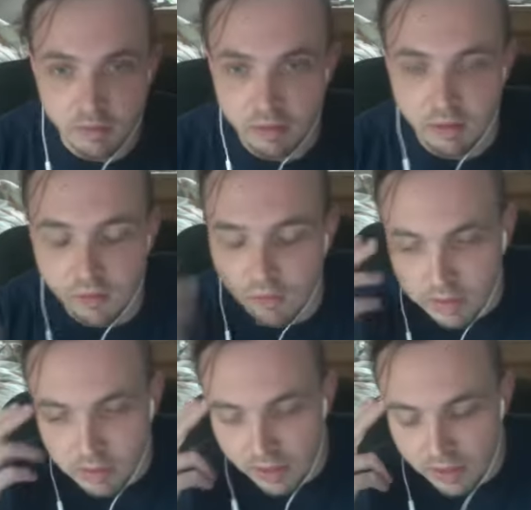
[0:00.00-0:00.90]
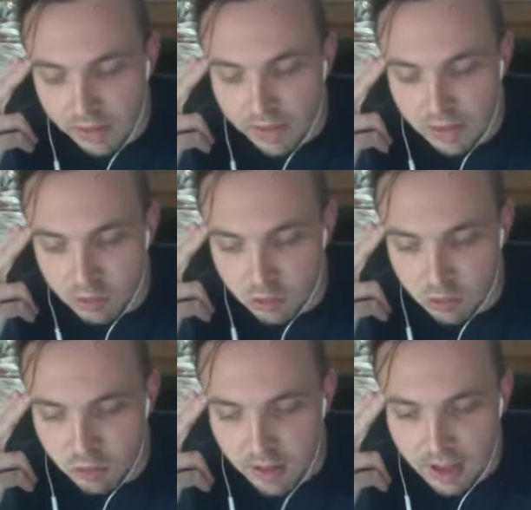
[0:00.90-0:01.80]
free schooling. I think they
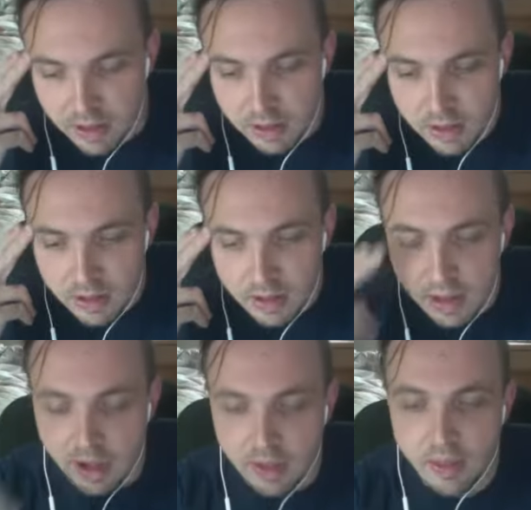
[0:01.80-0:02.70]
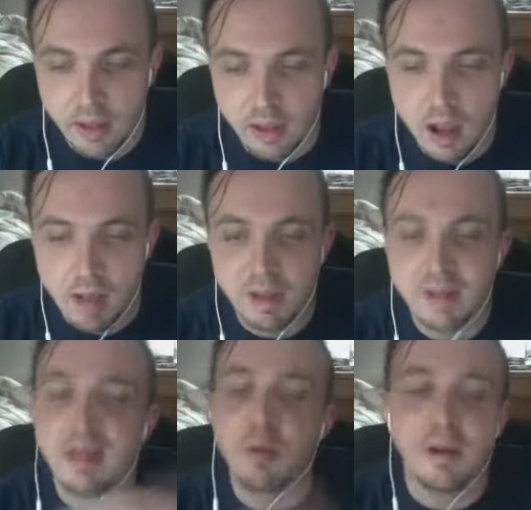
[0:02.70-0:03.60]
do that. And I think because
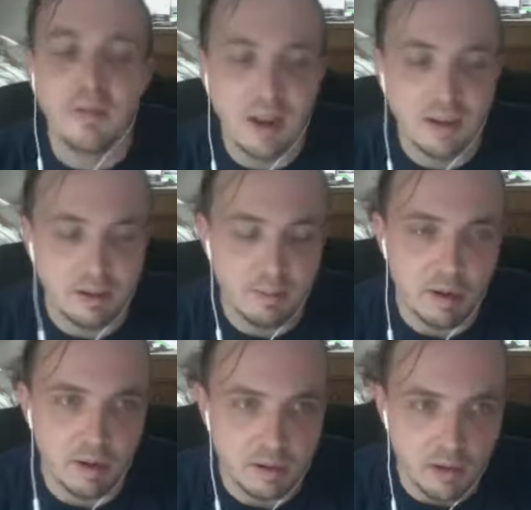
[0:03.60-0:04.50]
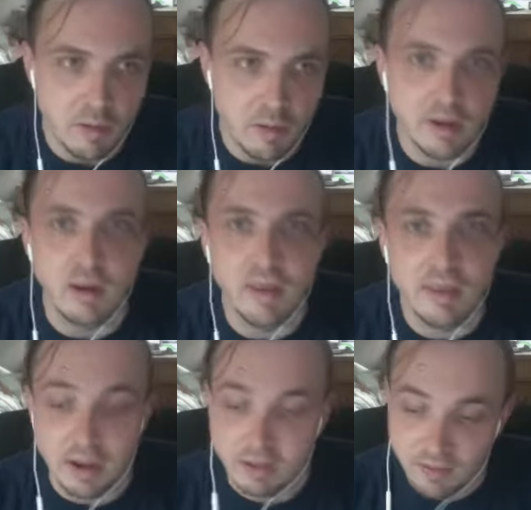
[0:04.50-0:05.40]
they want to advance, especially in Starbucks. So I think
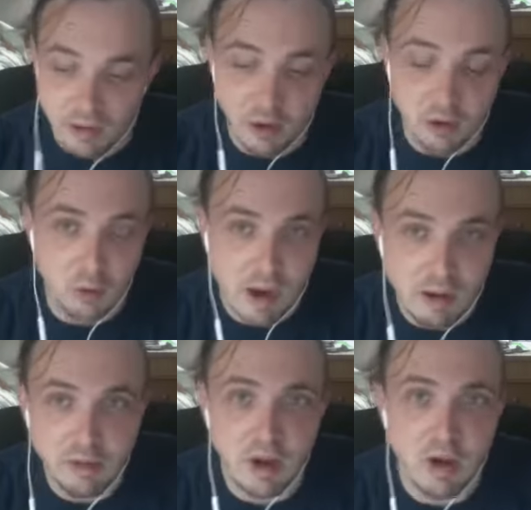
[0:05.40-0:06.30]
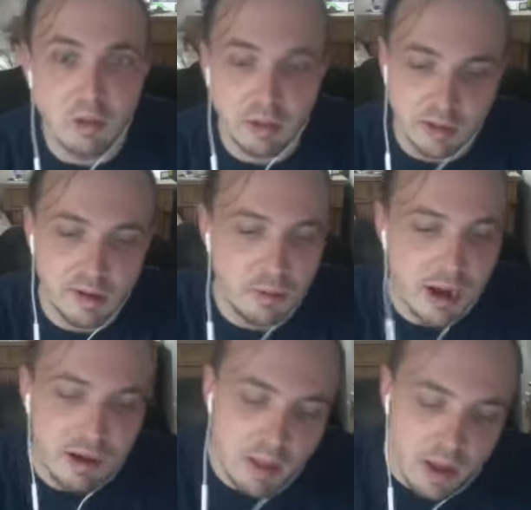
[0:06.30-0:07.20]
that is a very good route to go, leadership
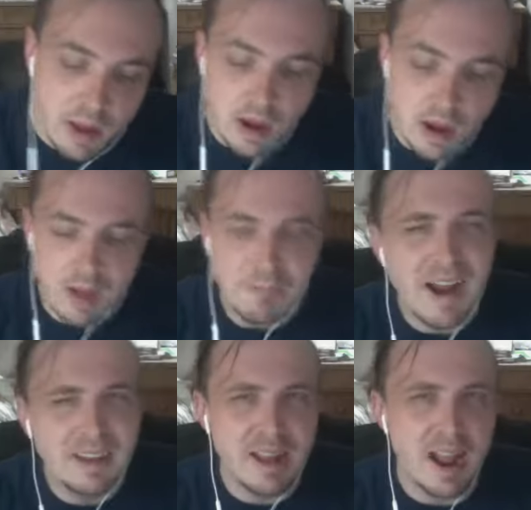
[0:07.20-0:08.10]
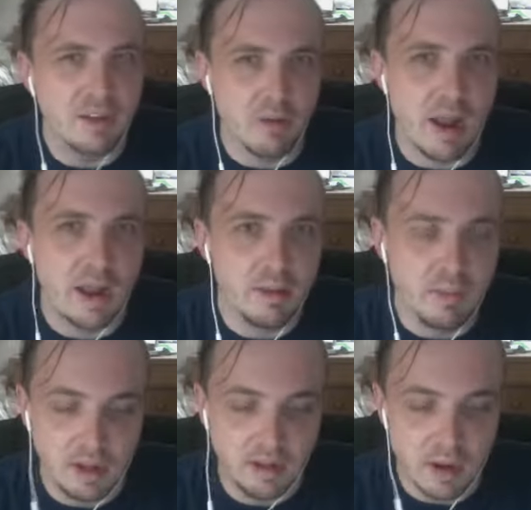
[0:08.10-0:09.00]
route. Mine's not directly
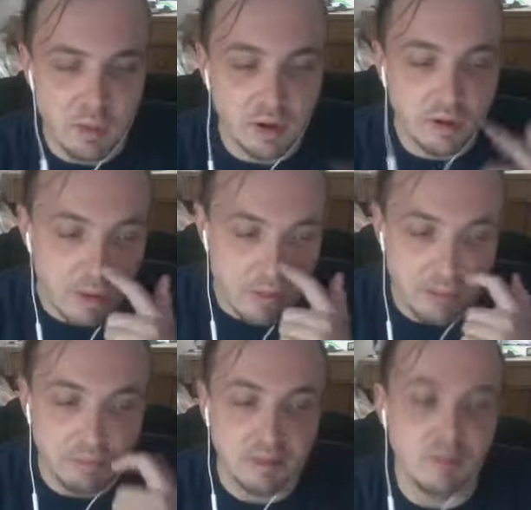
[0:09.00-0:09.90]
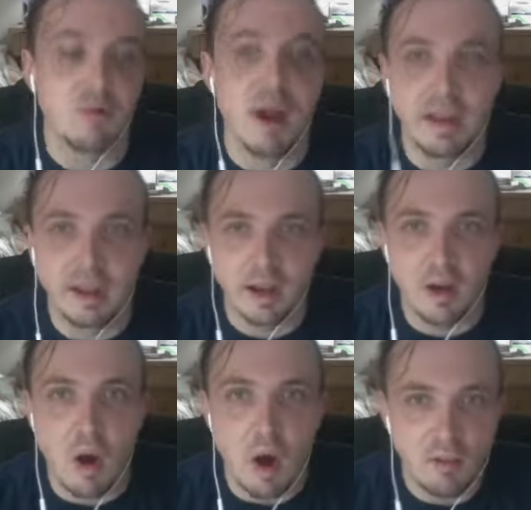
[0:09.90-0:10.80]
because I want to. I'm not writing it
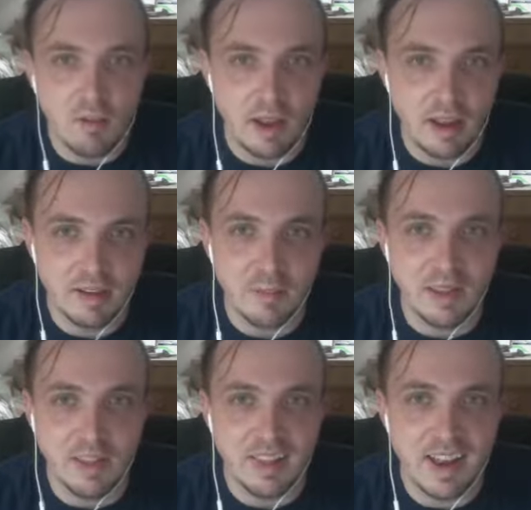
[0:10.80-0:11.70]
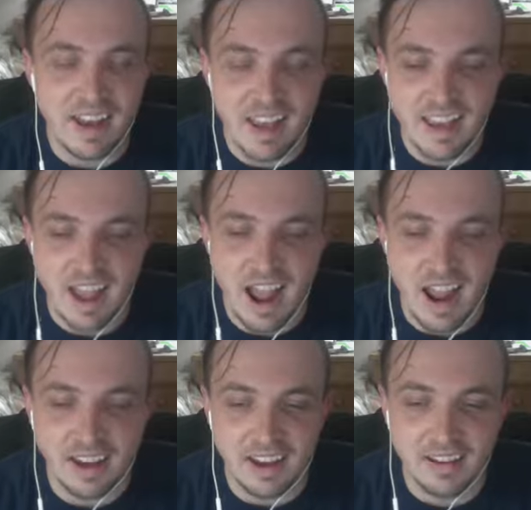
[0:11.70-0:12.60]
off as something that like
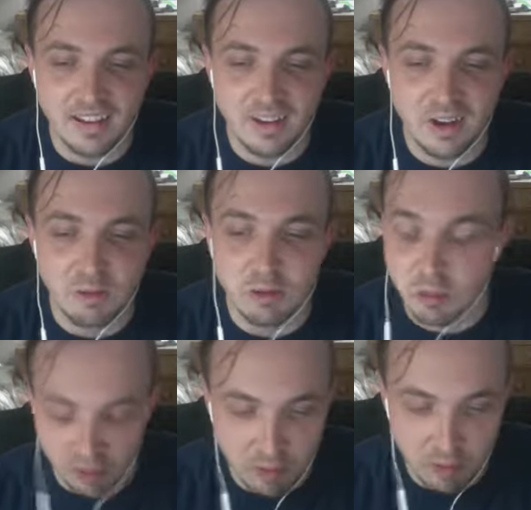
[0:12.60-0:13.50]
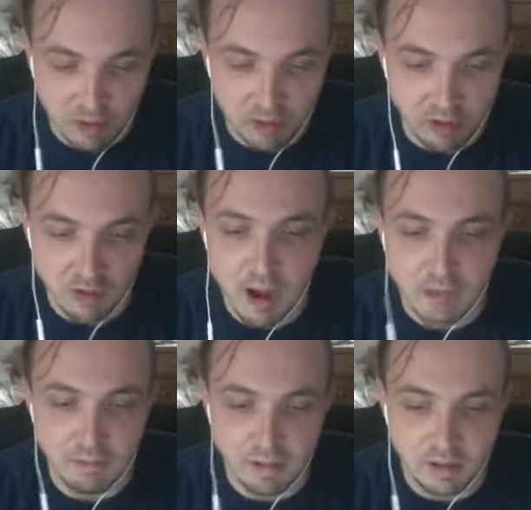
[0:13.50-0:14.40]
I, do or don't want to do.
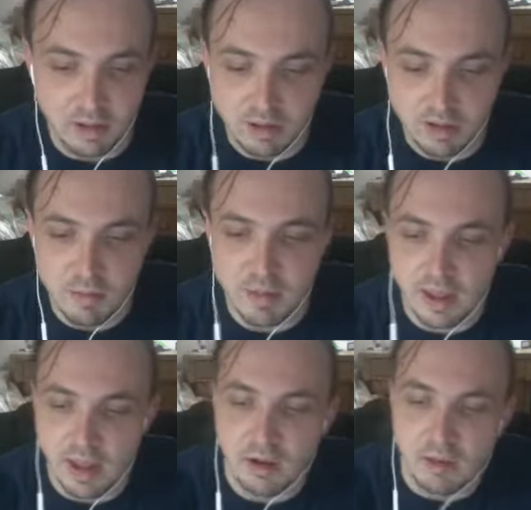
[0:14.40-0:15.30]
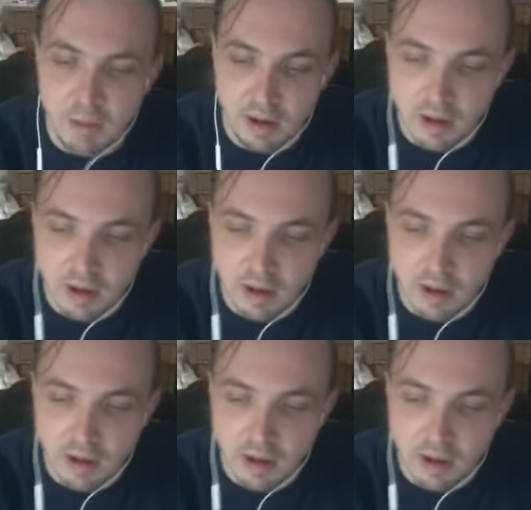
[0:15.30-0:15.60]
It's up in the air, but